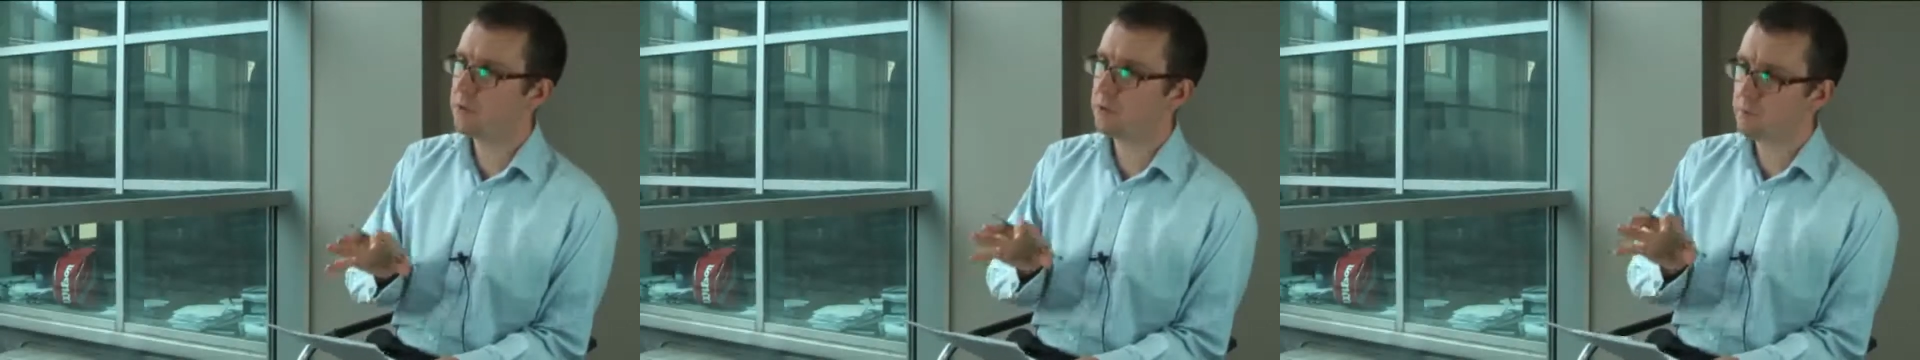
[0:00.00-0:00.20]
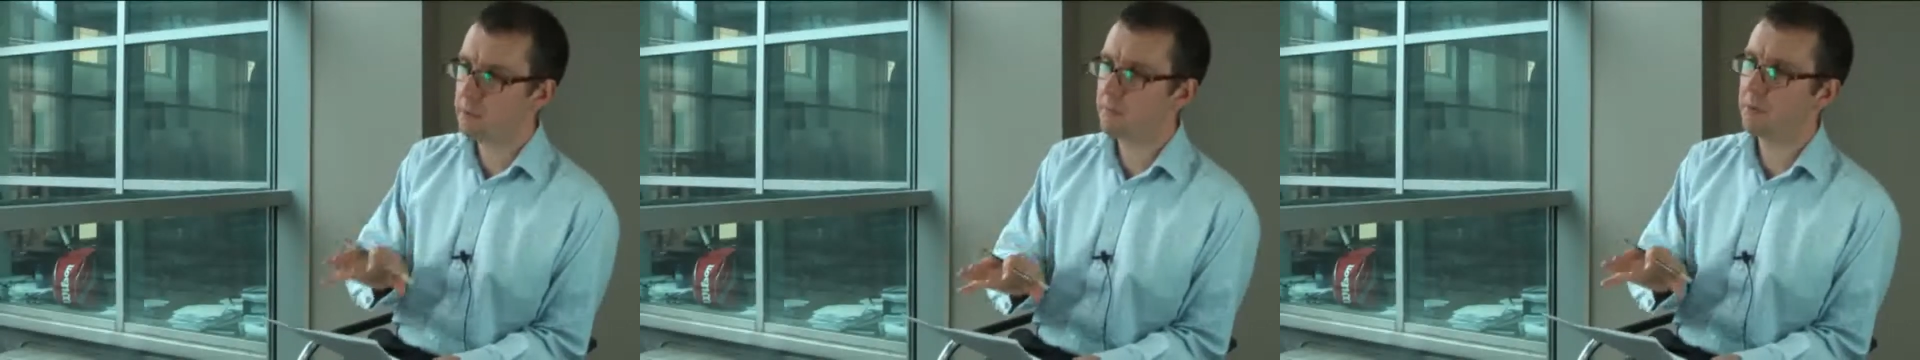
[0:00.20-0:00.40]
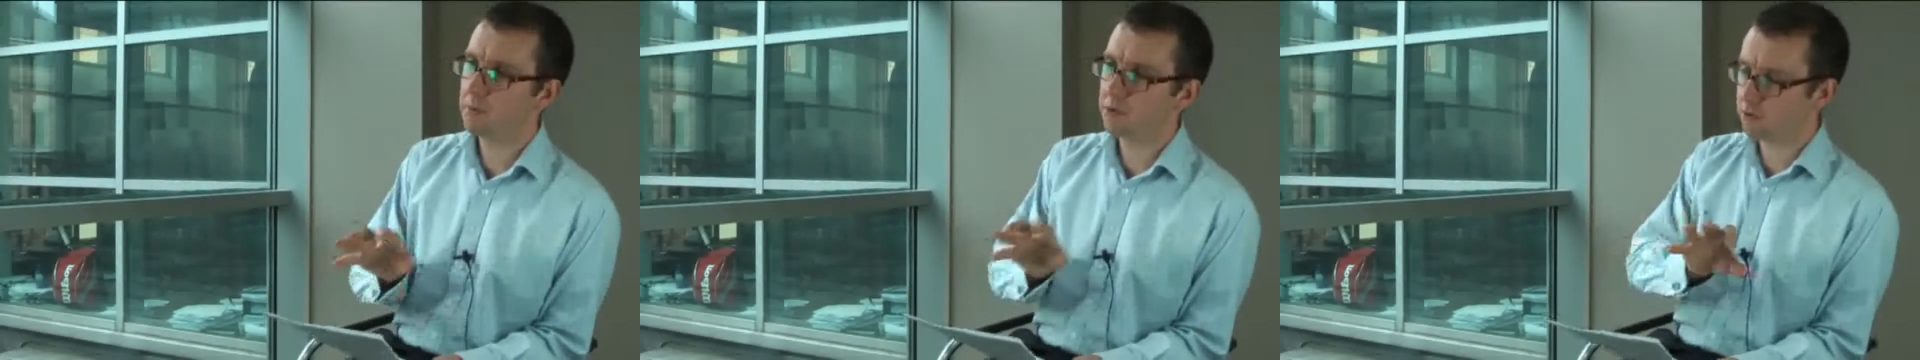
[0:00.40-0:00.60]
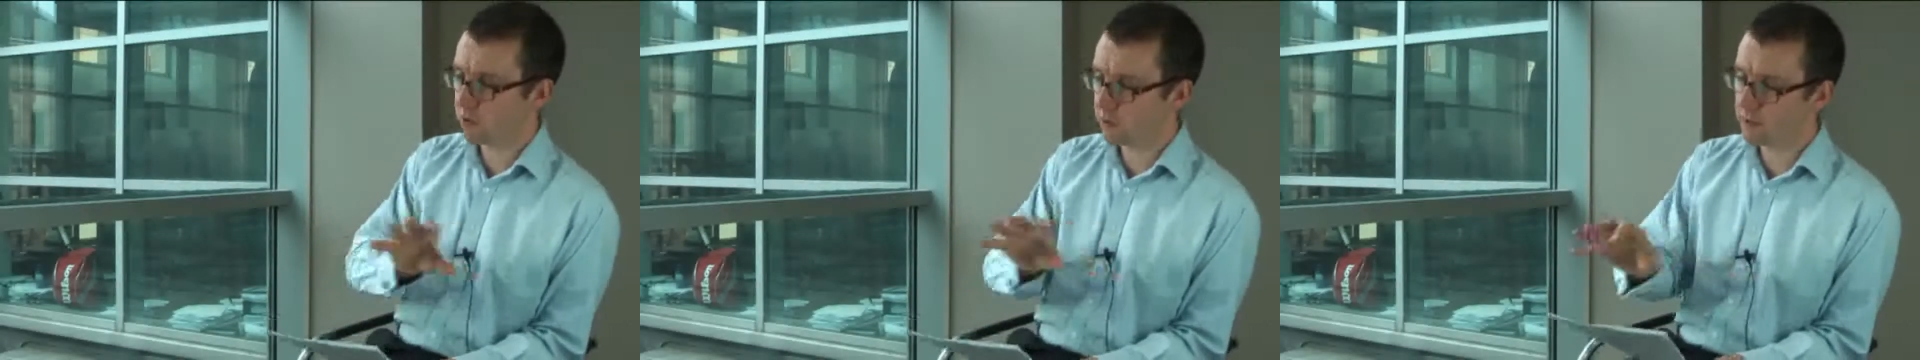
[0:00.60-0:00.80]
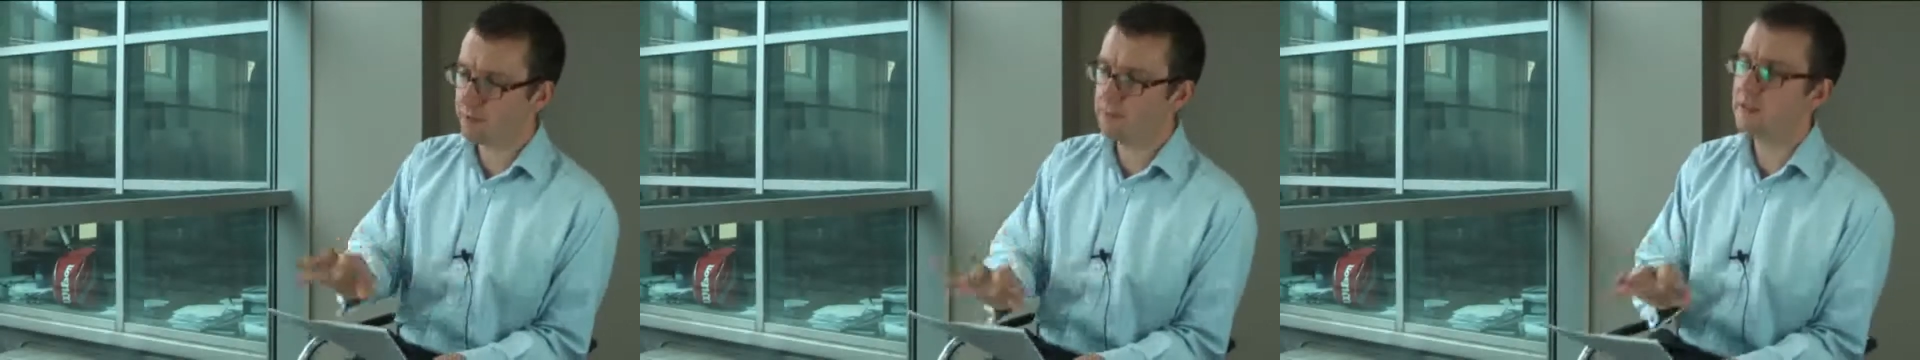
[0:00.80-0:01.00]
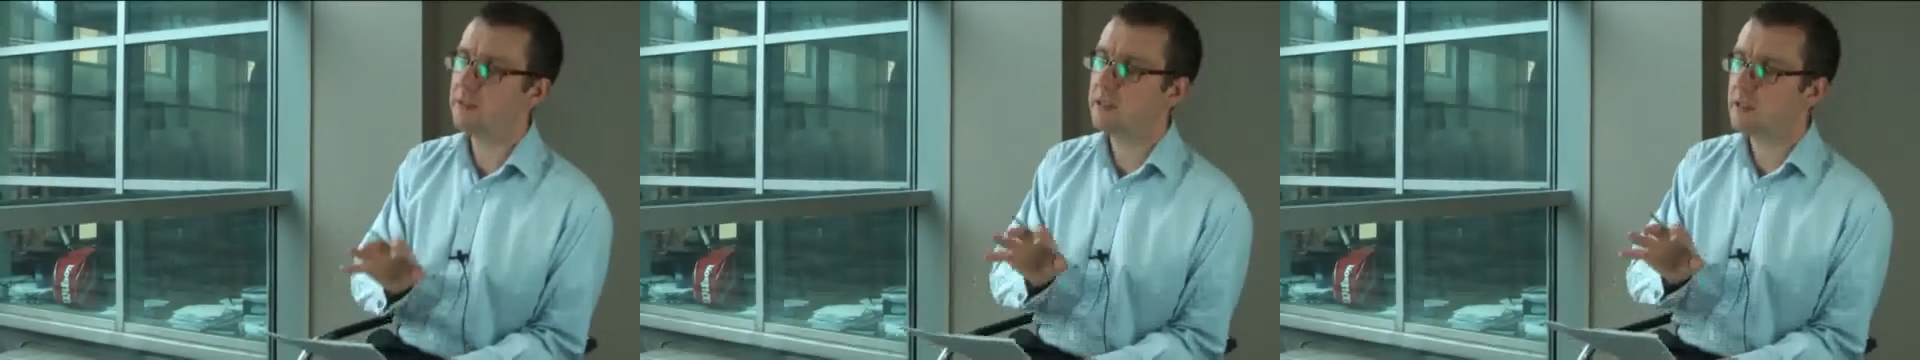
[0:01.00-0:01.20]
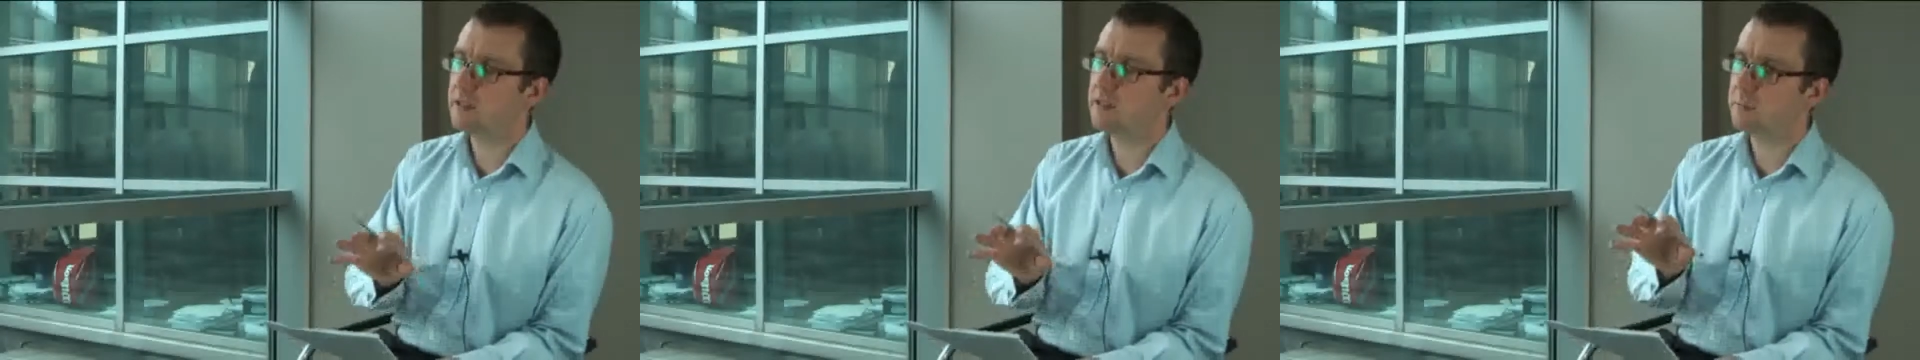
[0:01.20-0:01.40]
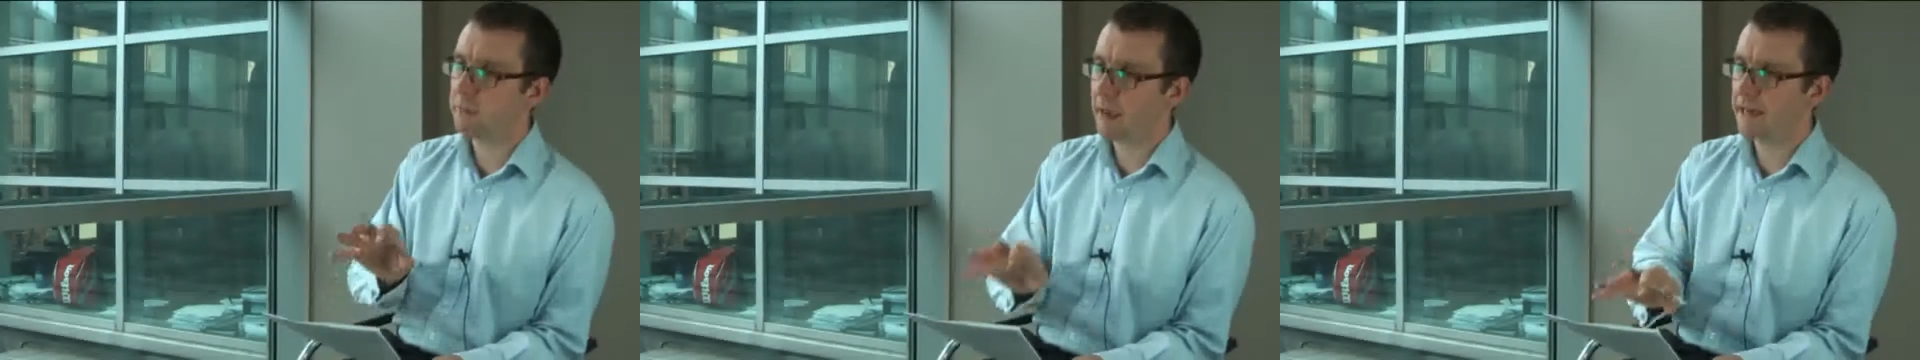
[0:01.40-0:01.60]
to people struggling with
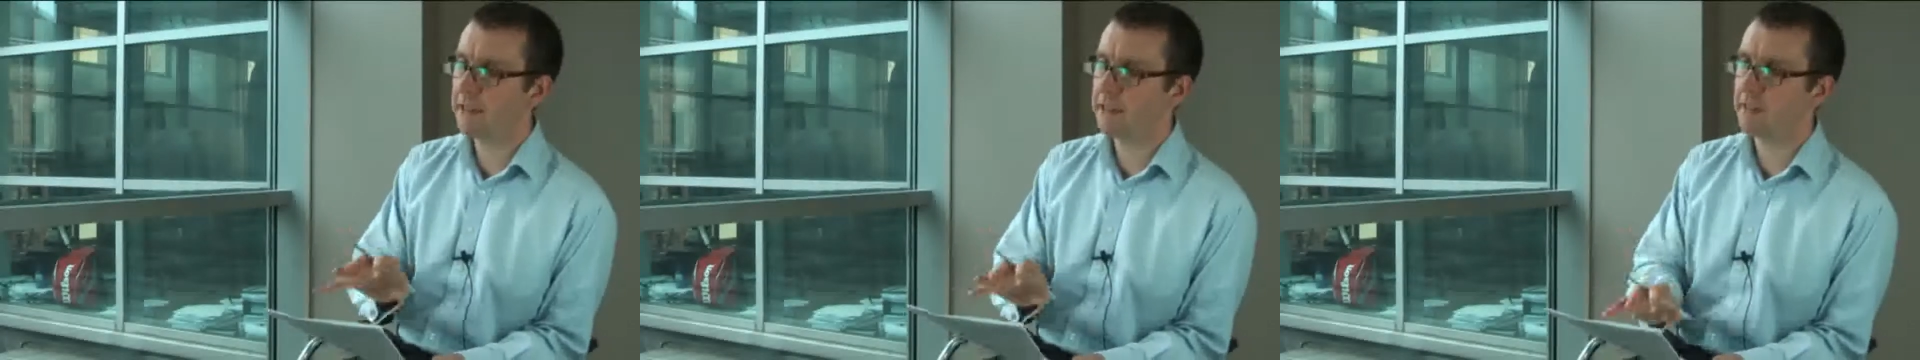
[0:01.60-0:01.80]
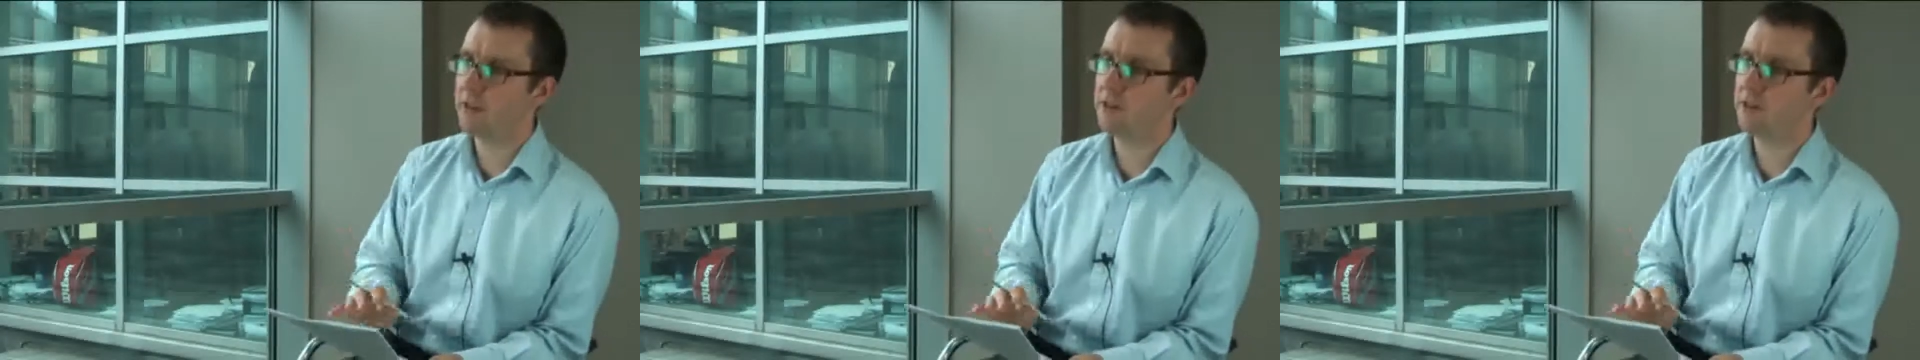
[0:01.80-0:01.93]
these patent